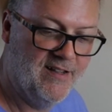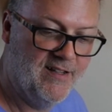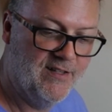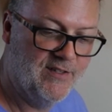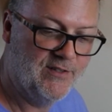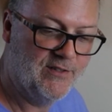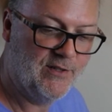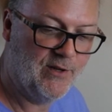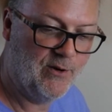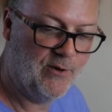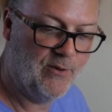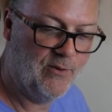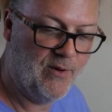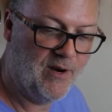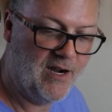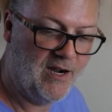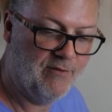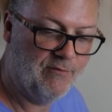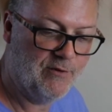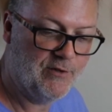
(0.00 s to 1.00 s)

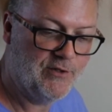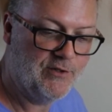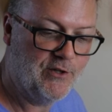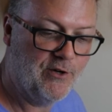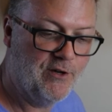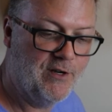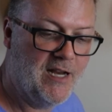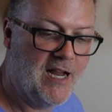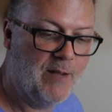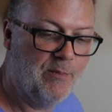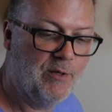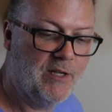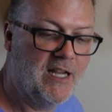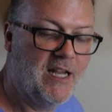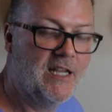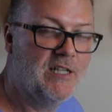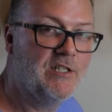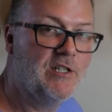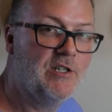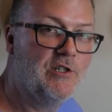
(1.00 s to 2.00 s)
So for certain
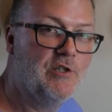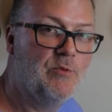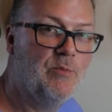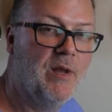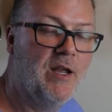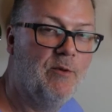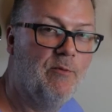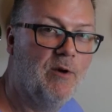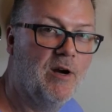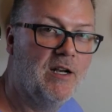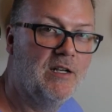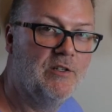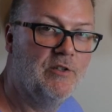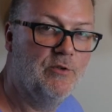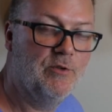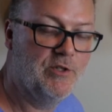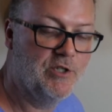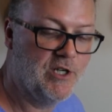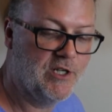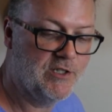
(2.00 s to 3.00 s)
applications, you may want to
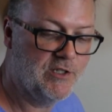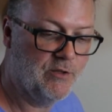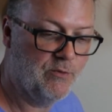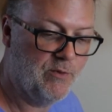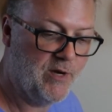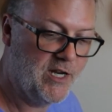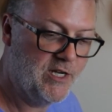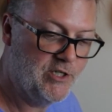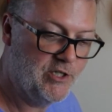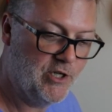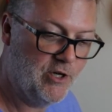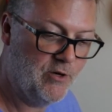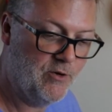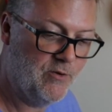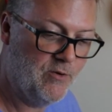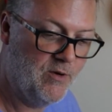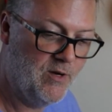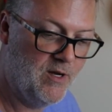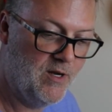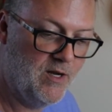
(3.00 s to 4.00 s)
adjust the
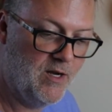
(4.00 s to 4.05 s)
ratio